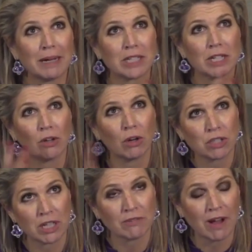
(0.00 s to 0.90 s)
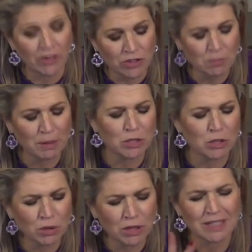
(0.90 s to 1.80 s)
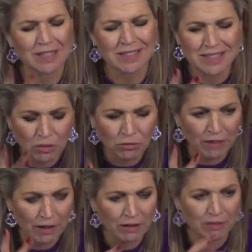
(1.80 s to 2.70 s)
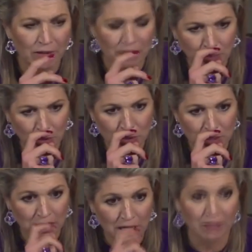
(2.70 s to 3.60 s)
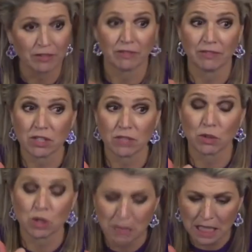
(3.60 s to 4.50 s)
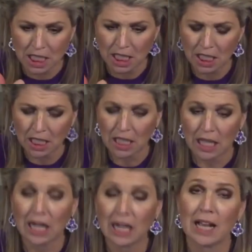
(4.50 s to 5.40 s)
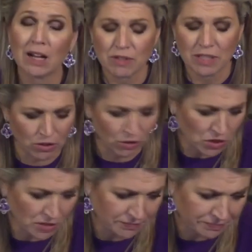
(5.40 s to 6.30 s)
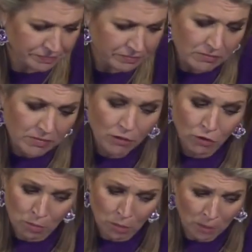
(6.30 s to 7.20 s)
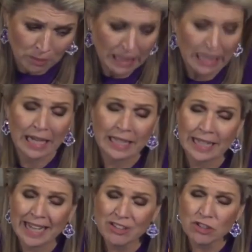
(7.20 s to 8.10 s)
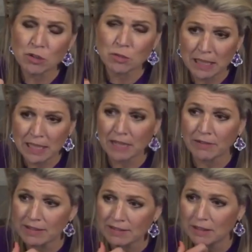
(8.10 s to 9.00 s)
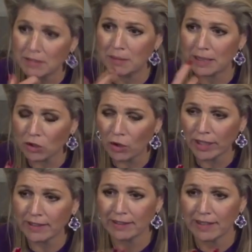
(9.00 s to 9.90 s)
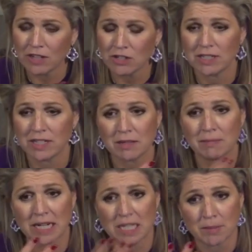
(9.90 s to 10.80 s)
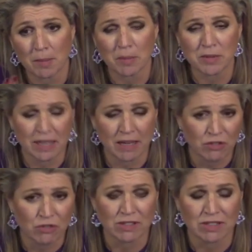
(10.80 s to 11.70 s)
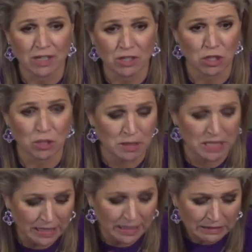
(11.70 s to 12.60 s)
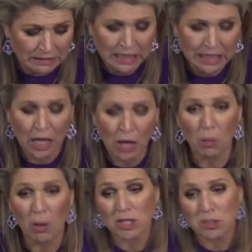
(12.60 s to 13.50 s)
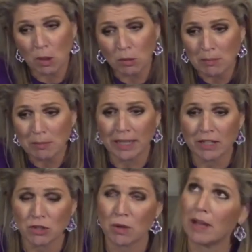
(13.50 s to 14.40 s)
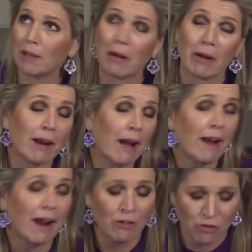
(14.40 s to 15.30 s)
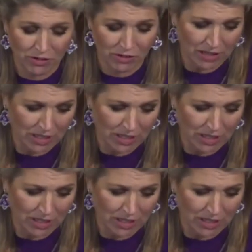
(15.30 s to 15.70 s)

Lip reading: by technology advanced, but two things that are still very, very important are, first of all, speed and lack of technology. for the poll. In the case of speed, if I see Bitcoin, it actually does a maximum of 7 transactions per second, whilst mobile money is doing about 900